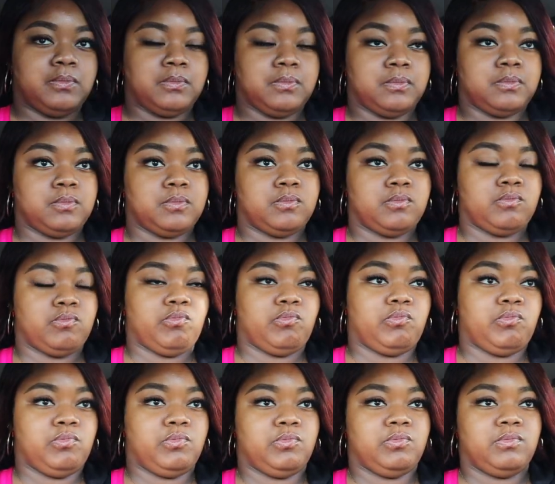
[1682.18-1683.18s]
Yeah,
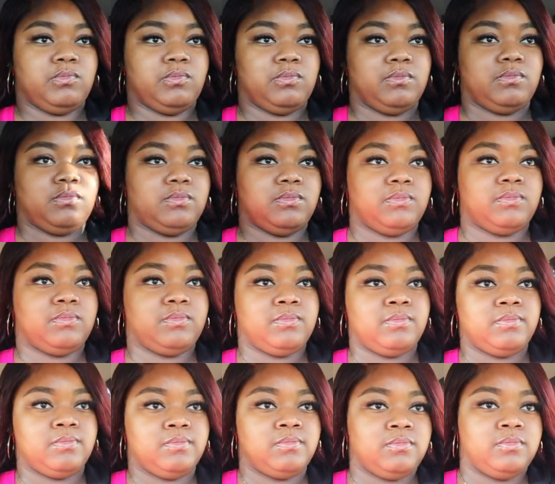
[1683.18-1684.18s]
don't say that.
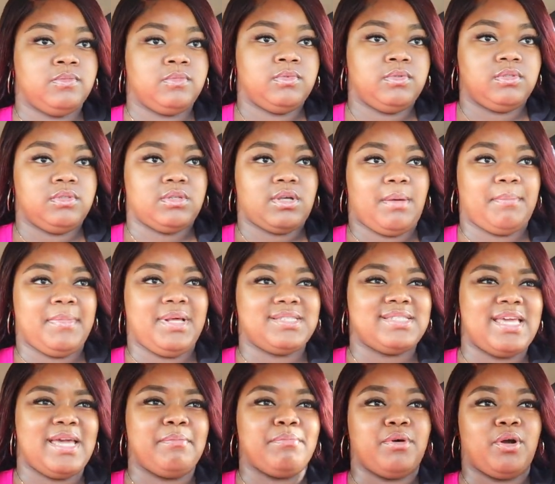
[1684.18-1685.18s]
I'm not
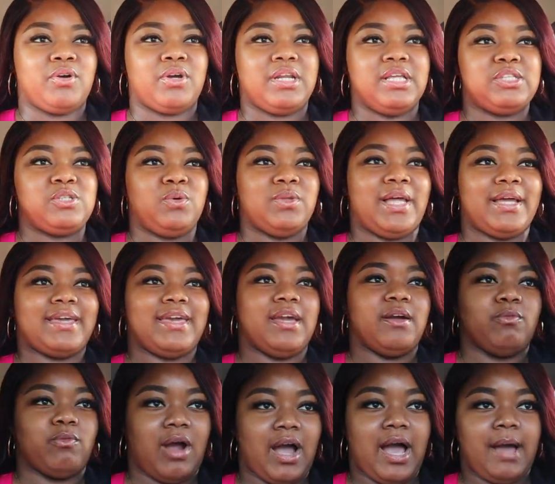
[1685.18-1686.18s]
saying broken into like
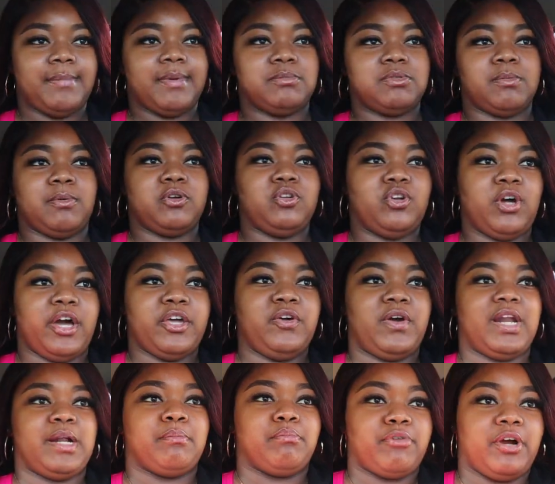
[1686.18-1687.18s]
getting robbed. I'm talking about, you know how you
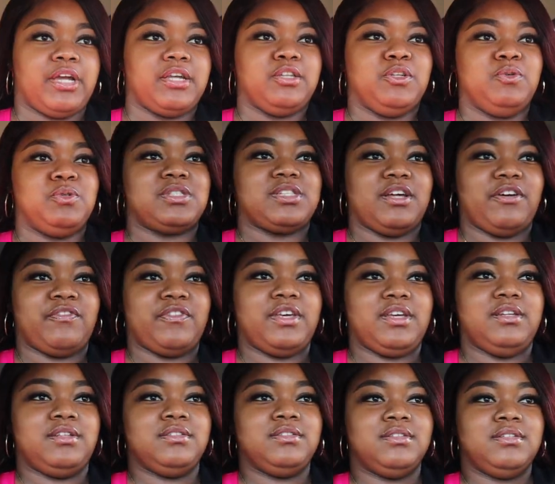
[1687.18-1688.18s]
gotta break new stuff
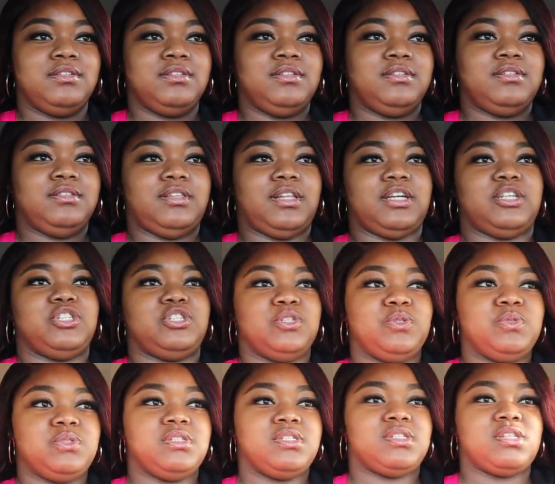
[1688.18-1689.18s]
in? Like
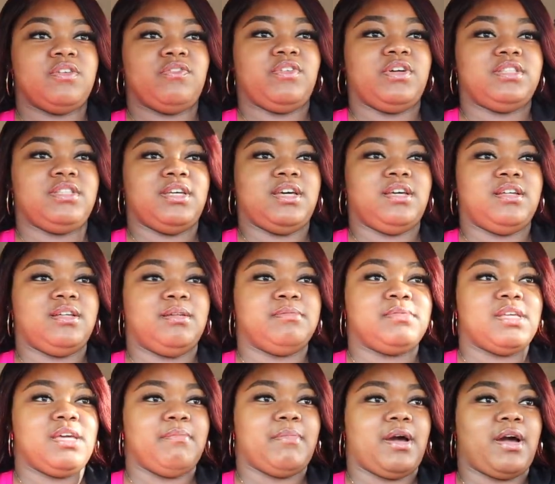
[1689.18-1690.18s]
shoes and stuff like that. Oh. I'm
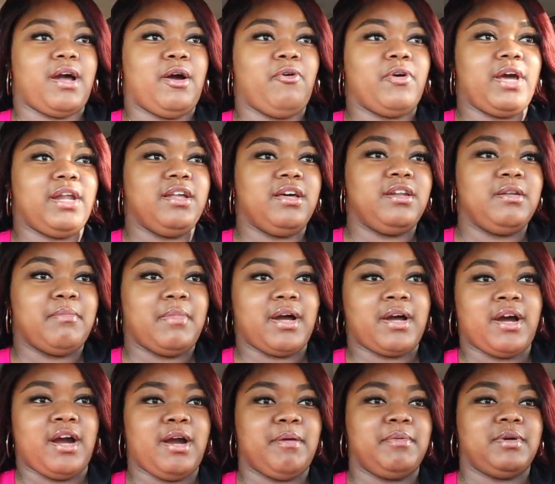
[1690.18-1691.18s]
saying my, I don't got nothing in my
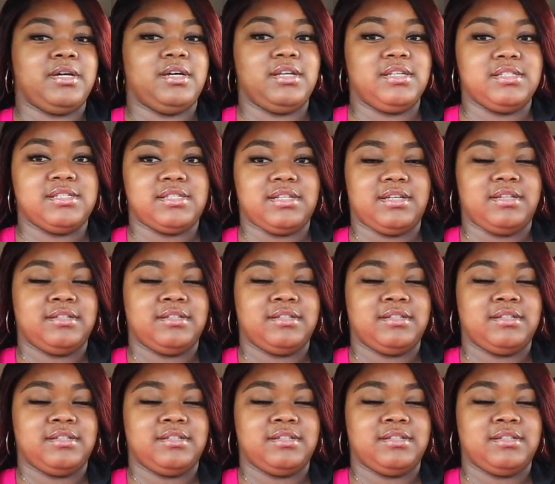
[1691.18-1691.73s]
car because